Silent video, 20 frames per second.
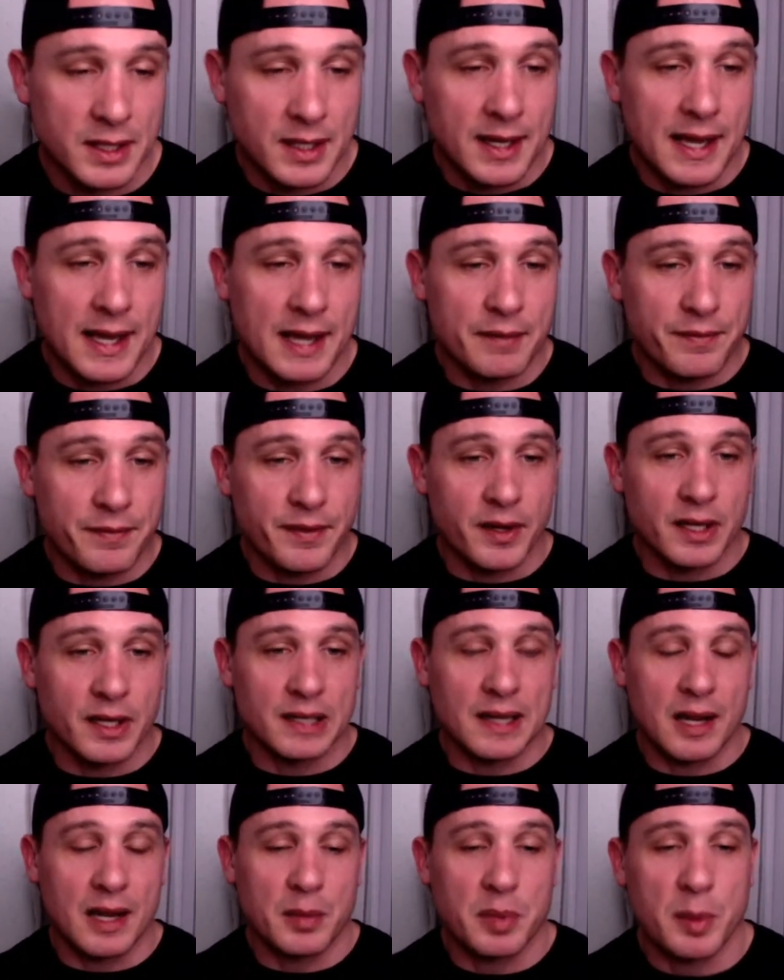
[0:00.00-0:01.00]
Had fun. A
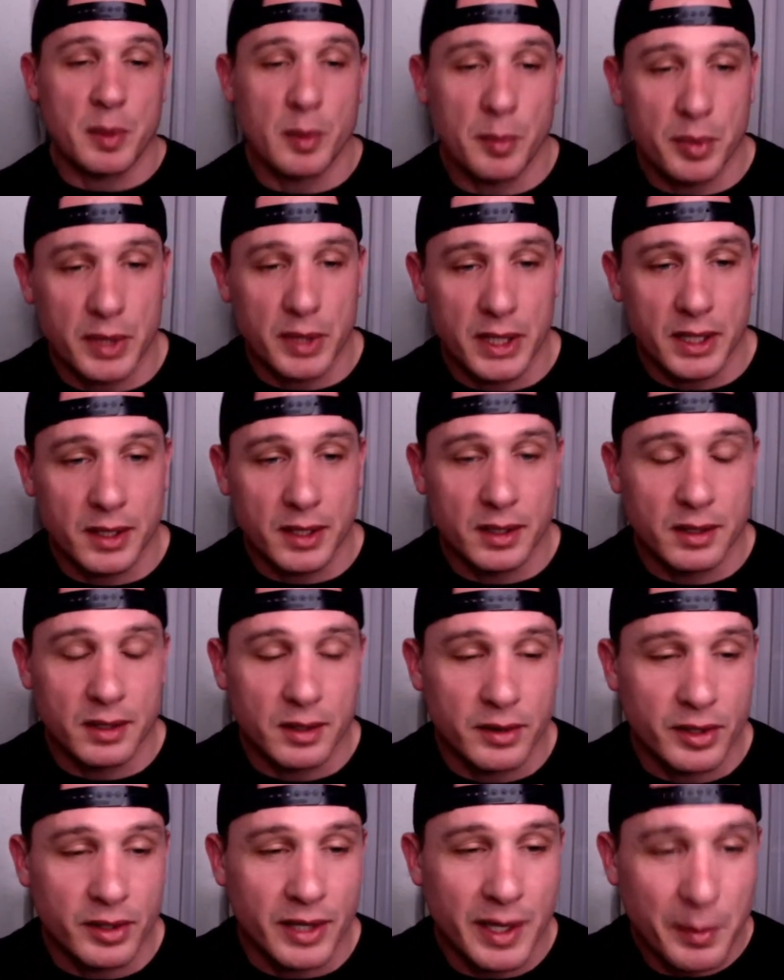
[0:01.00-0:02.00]
lot of people put in
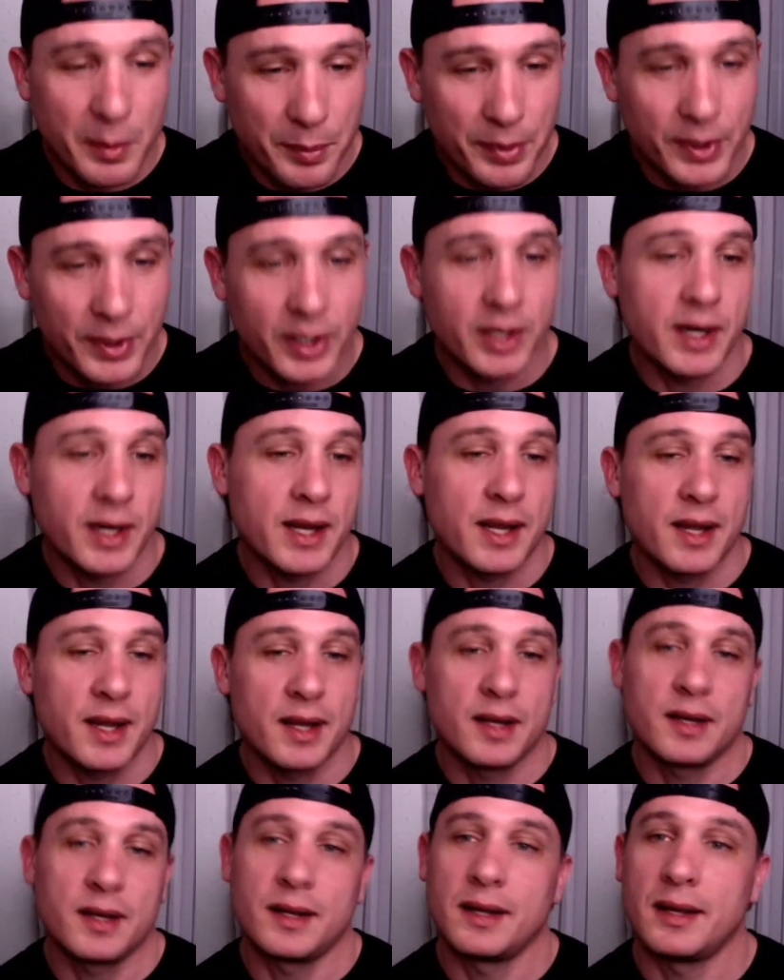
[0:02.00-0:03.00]
their input
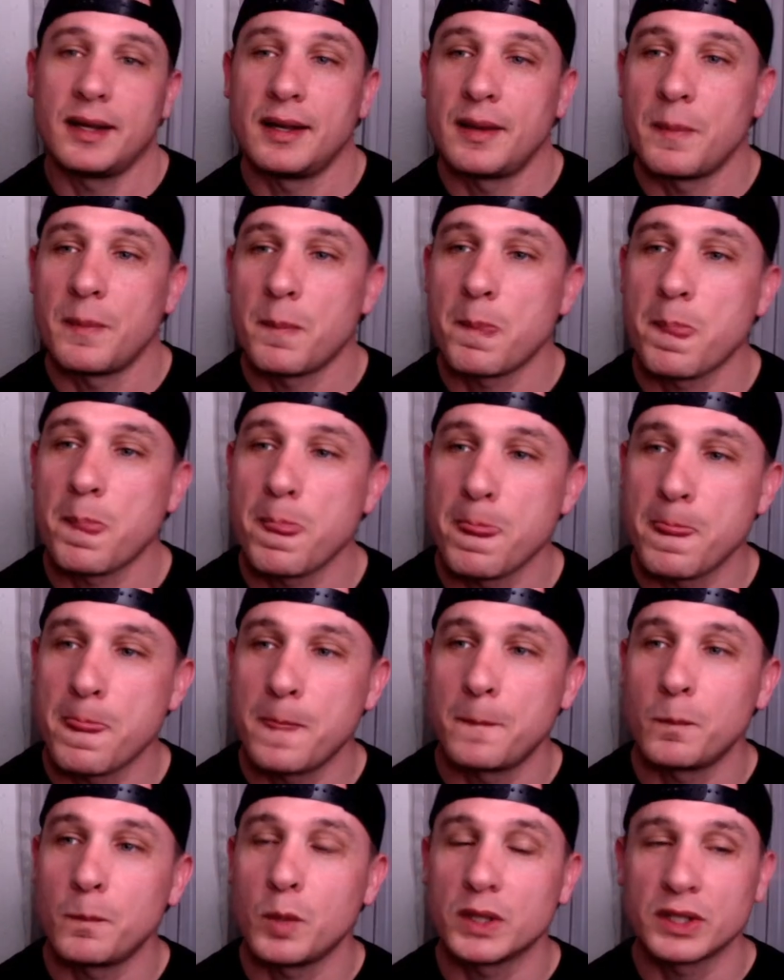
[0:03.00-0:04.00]
and
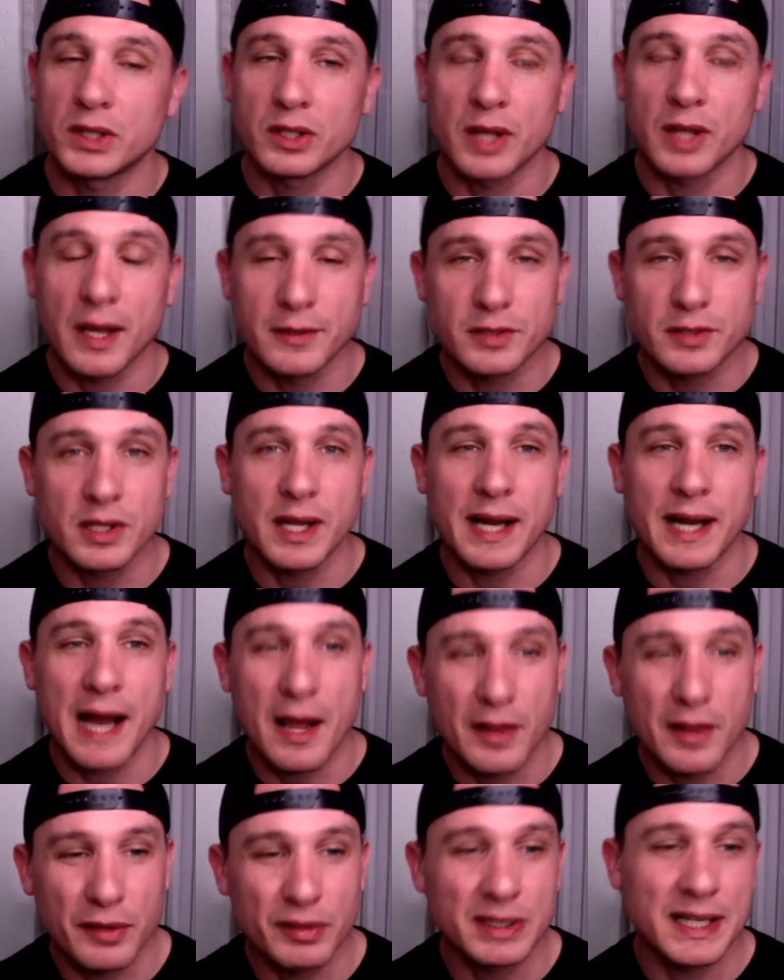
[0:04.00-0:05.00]
what their lives are like, how
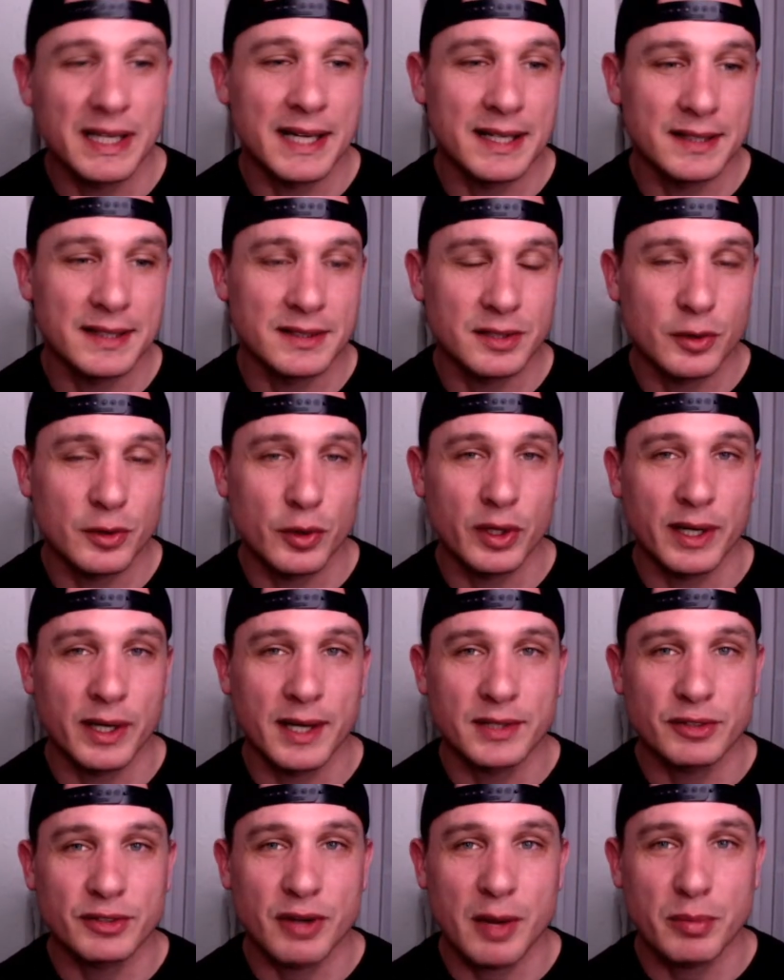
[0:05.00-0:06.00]
they're related to the
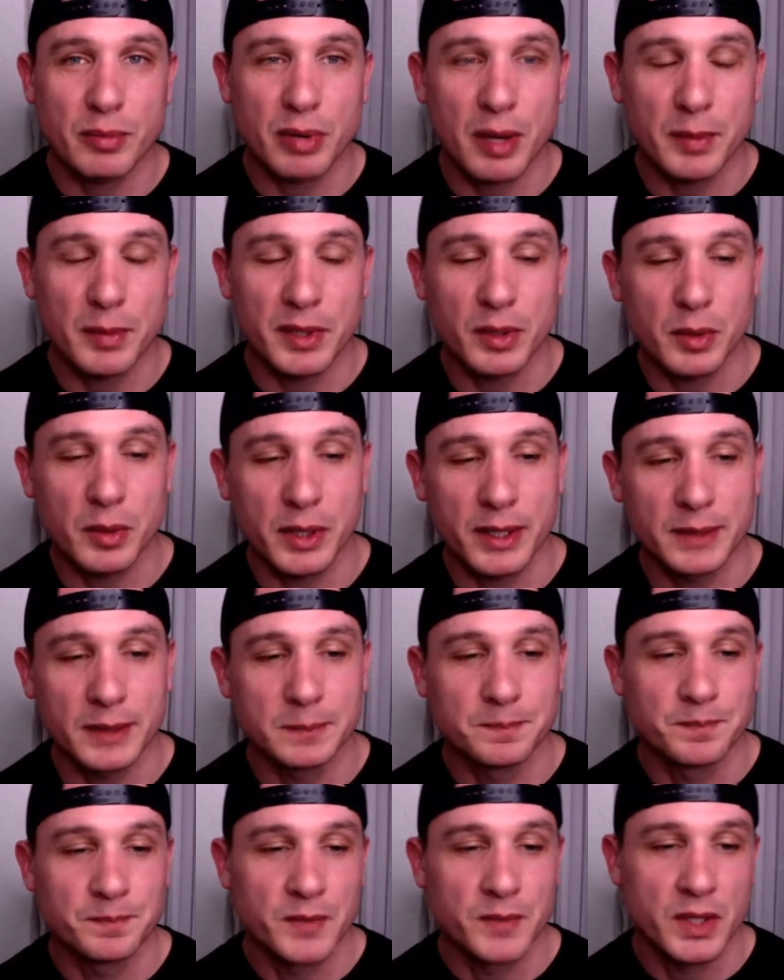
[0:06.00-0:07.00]
organized crime problem in Hawaii.
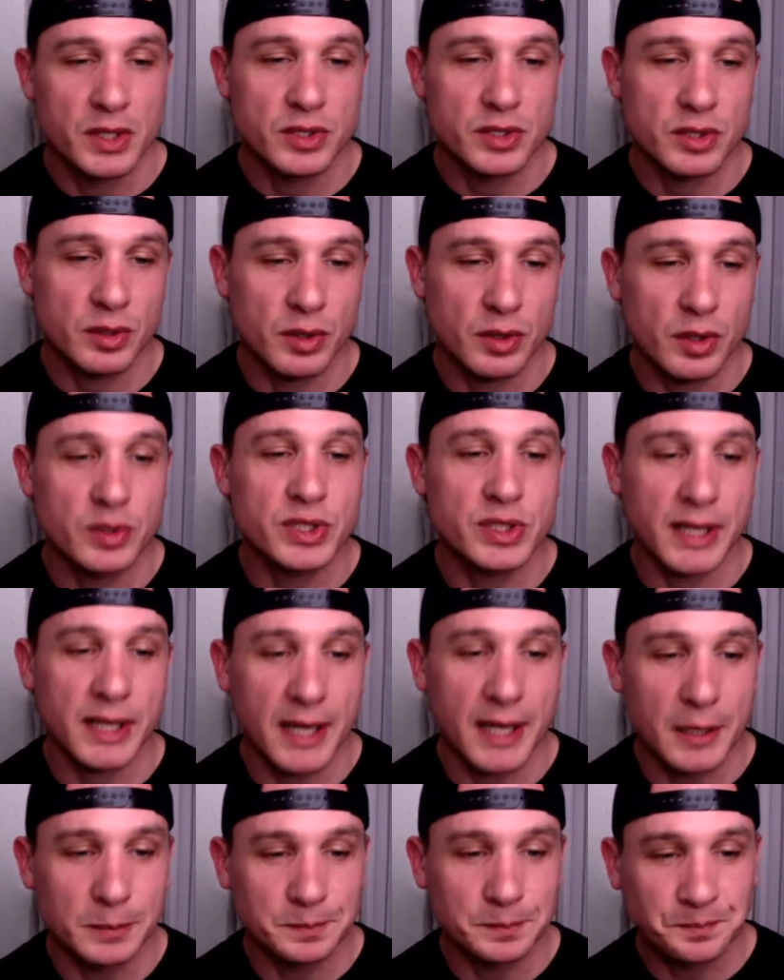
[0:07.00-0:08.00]
So go check it
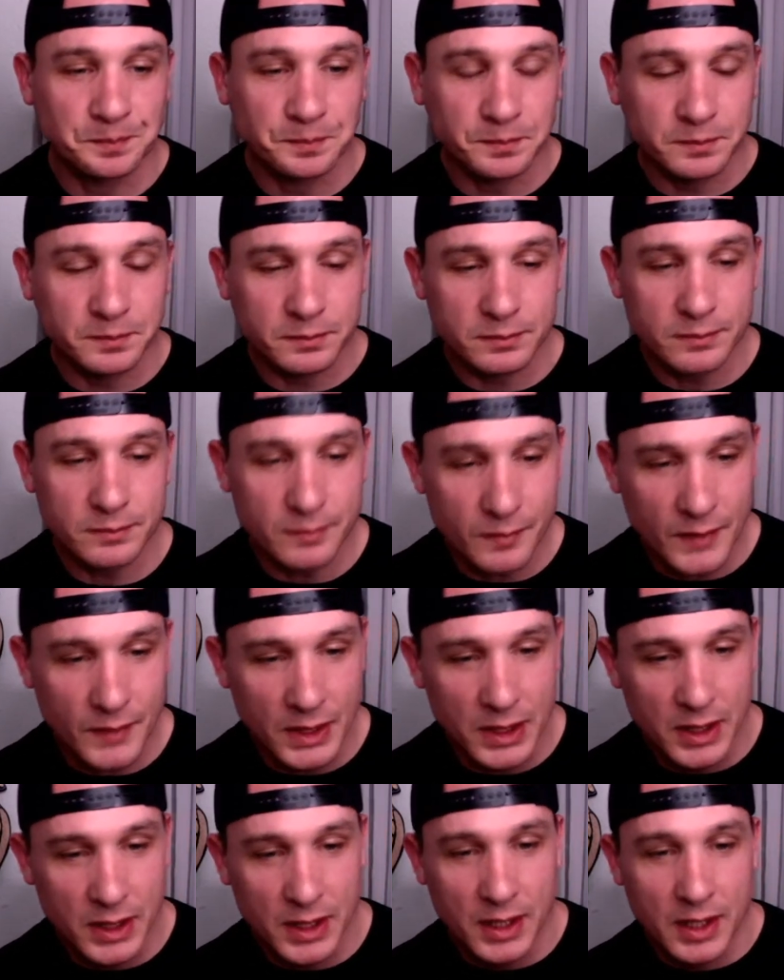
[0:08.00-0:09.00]
out.
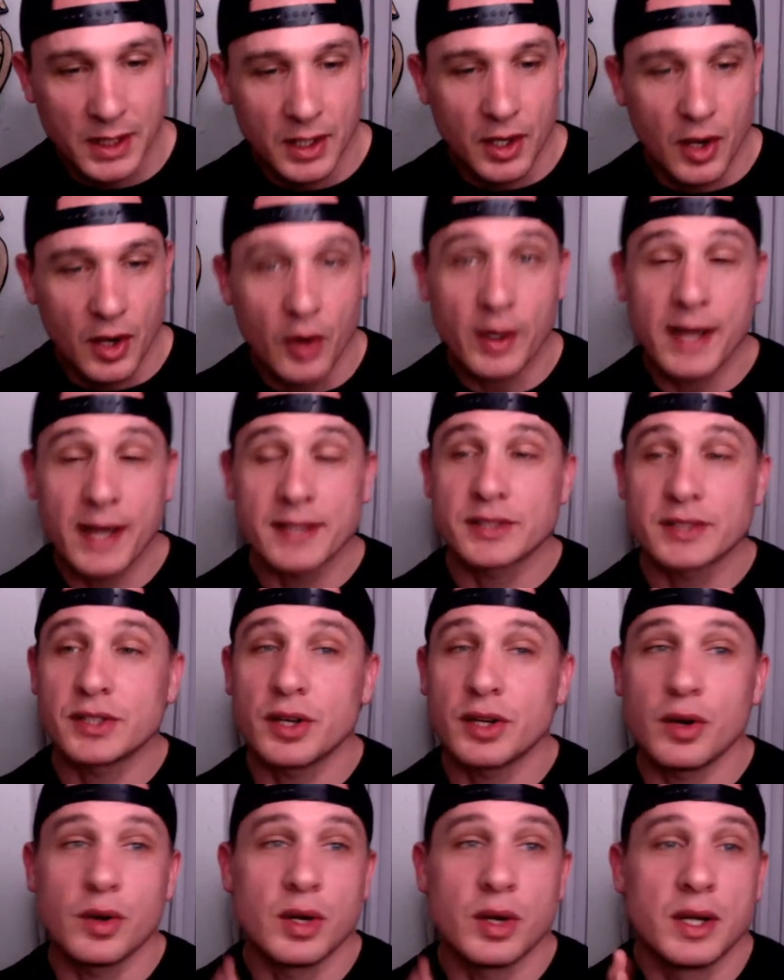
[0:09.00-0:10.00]
Okay,
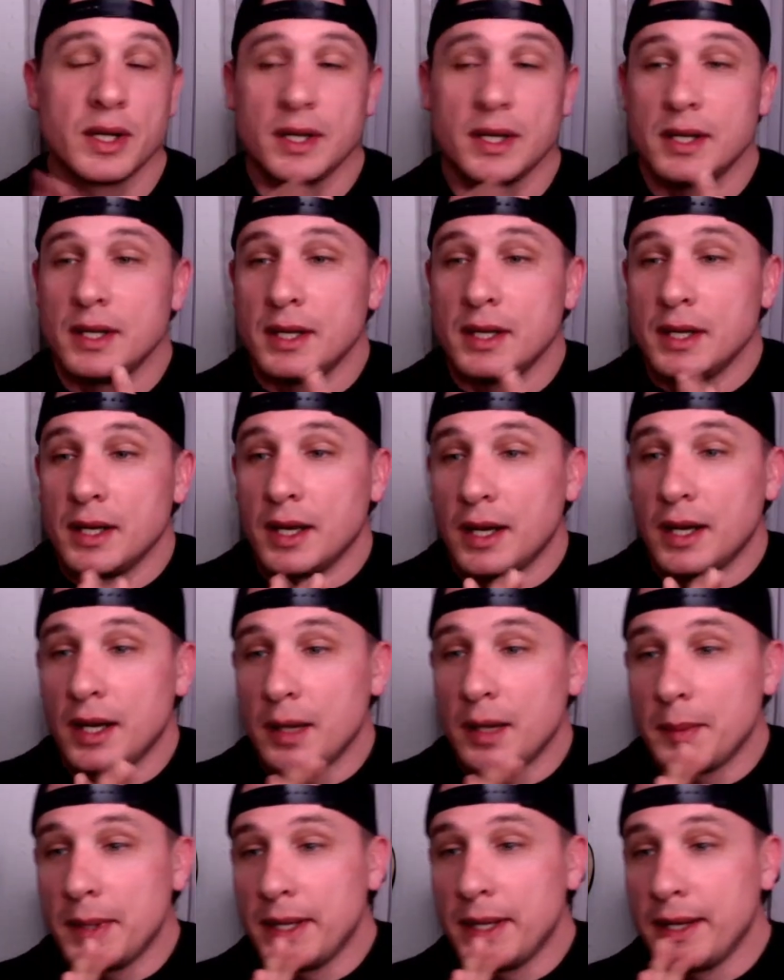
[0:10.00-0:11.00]
so... Um,